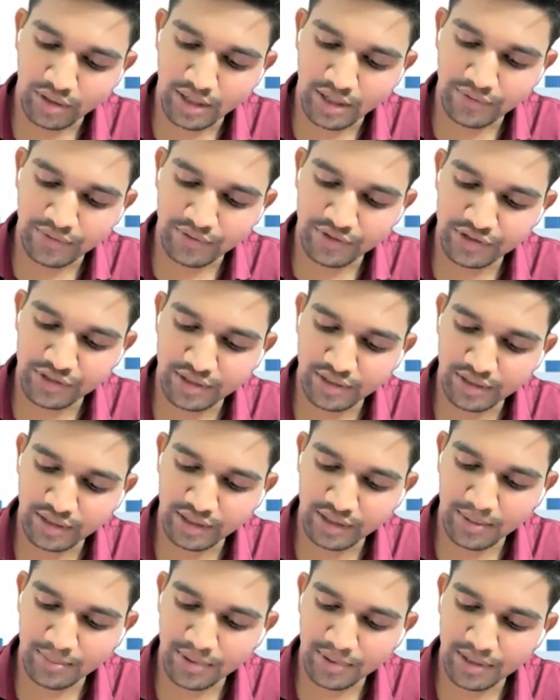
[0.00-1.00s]
having share
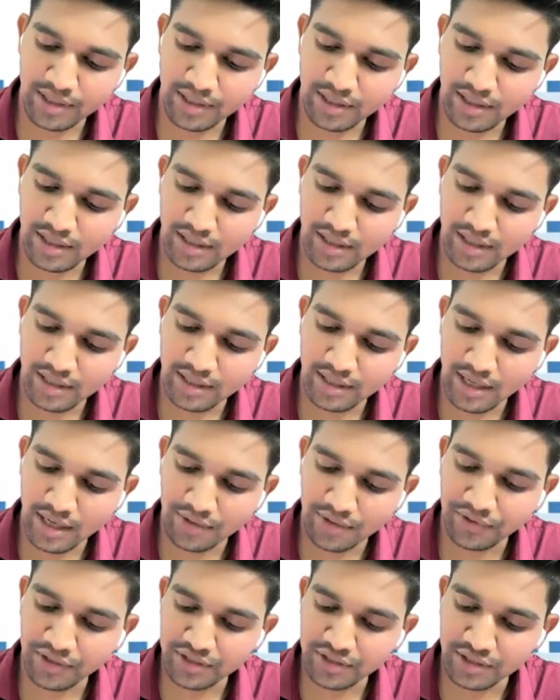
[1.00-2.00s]
capital and
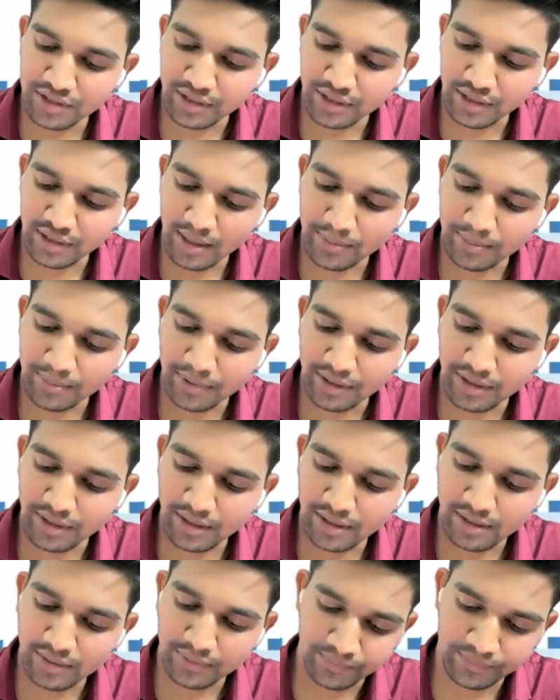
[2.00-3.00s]
having share
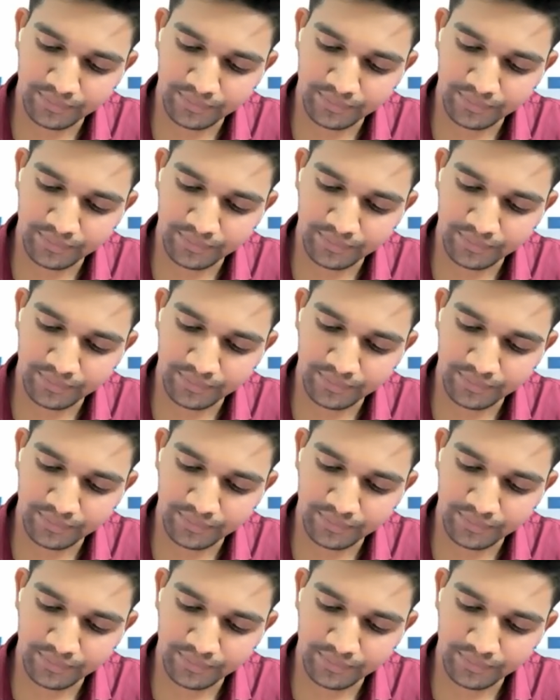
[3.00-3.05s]
capital.